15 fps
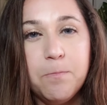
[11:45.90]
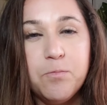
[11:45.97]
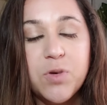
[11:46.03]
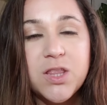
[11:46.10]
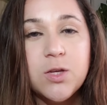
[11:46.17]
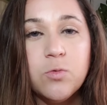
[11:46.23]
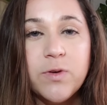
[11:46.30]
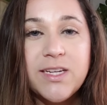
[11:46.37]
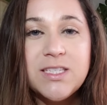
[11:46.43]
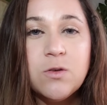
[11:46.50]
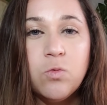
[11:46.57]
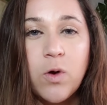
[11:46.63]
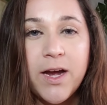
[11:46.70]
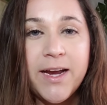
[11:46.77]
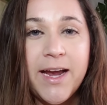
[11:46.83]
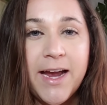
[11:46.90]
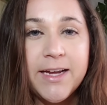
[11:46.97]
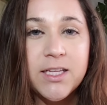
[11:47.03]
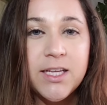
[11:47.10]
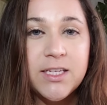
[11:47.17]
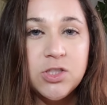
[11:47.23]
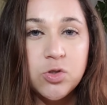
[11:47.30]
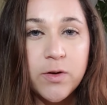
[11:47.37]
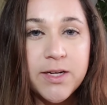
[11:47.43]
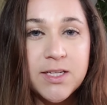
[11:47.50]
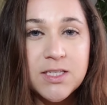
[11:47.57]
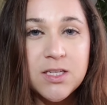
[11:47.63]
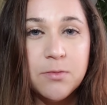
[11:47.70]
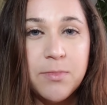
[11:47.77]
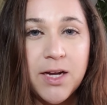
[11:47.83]
But the reason why I enjoyed
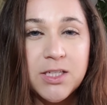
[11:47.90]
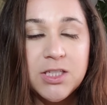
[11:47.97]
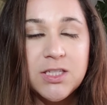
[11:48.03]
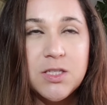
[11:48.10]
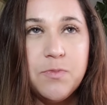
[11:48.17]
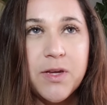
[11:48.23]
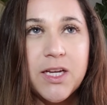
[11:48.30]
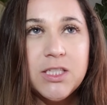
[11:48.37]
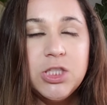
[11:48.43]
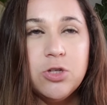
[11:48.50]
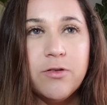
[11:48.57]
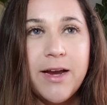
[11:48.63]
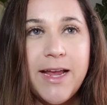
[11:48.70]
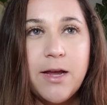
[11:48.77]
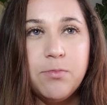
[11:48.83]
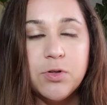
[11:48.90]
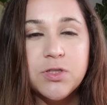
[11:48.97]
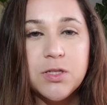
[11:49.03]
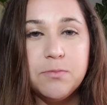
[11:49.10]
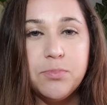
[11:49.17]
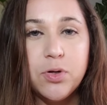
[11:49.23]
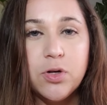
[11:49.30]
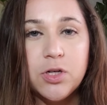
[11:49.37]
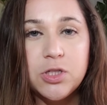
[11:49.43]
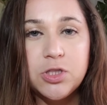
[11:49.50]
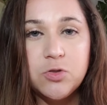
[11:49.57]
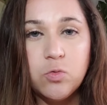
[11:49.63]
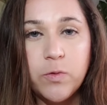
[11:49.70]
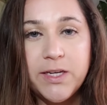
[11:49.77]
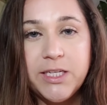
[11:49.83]
it so much is because you were able to
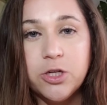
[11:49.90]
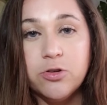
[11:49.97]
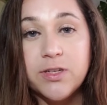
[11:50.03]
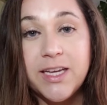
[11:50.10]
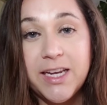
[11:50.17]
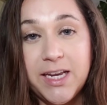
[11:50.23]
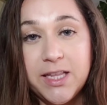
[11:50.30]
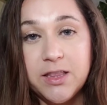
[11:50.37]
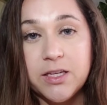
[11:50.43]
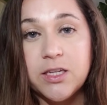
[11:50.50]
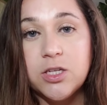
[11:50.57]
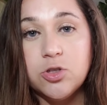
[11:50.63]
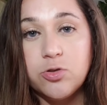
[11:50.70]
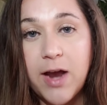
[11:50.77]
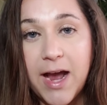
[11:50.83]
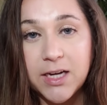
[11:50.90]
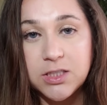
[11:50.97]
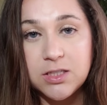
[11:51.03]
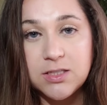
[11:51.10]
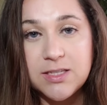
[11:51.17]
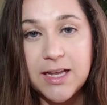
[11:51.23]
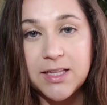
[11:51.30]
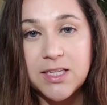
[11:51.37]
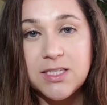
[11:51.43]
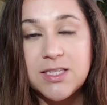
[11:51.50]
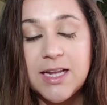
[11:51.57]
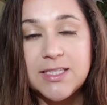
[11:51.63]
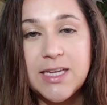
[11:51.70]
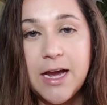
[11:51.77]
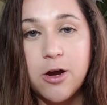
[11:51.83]
push when you're getting the contractions. At least
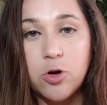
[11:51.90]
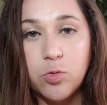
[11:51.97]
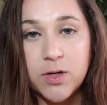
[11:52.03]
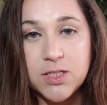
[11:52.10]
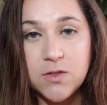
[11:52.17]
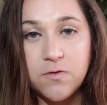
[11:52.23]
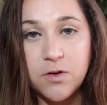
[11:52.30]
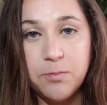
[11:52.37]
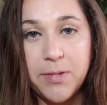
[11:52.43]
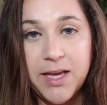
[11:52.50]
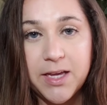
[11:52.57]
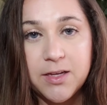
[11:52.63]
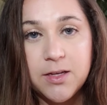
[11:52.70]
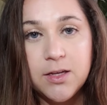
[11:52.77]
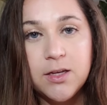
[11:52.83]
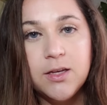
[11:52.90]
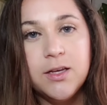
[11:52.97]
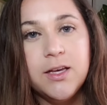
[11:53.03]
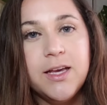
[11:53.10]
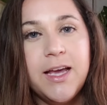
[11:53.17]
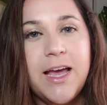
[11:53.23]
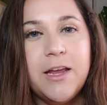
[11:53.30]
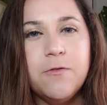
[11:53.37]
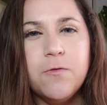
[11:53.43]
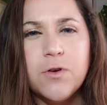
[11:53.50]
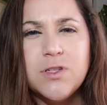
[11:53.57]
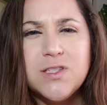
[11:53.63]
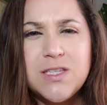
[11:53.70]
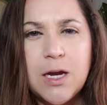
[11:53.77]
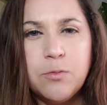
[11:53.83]
that's how it was for me. And
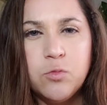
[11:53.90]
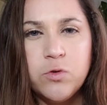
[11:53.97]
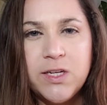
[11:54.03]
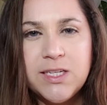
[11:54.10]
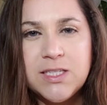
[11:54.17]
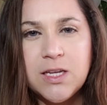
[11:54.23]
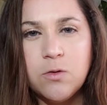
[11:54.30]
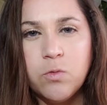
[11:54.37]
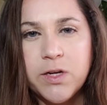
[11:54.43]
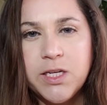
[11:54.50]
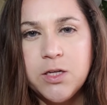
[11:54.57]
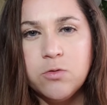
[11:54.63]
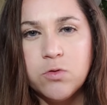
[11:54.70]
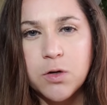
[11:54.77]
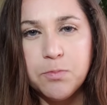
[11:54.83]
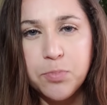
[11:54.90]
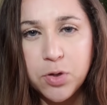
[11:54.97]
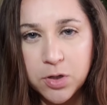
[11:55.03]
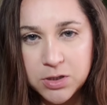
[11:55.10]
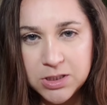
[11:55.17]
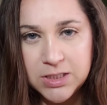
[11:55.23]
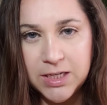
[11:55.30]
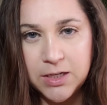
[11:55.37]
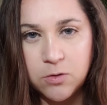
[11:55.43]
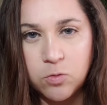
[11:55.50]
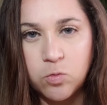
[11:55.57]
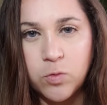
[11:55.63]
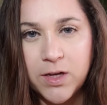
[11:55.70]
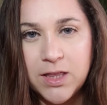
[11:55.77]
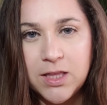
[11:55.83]
for some reason, when you were
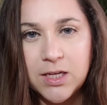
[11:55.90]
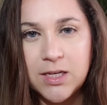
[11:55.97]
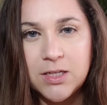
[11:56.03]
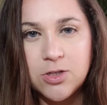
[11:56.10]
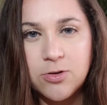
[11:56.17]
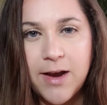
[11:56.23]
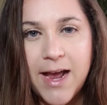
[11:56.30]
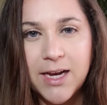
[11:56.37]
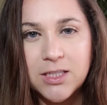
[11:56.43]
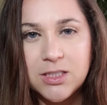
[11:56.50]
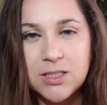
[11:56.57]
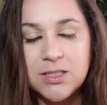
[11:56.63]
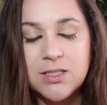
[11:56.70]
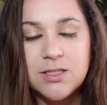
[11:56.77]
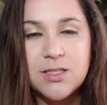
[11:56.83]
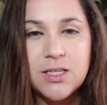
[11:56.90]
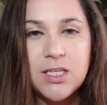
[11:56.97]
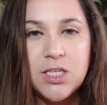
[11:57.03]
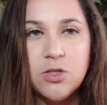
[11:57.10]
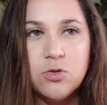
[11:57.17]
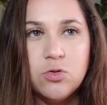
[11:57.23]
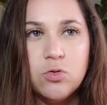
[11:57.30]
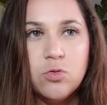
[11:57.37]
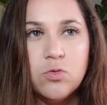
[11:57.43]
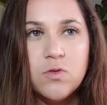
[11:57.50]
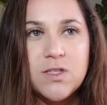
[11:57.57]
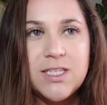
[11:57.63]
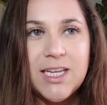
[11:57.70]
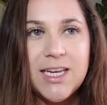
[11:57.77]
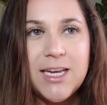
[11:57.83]
pushing with the contractions,
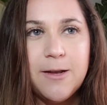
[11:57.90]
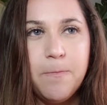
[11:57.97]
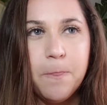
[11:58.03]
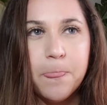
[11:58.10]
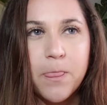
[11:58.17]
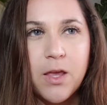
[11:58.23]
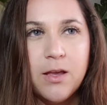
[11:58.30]
you didn't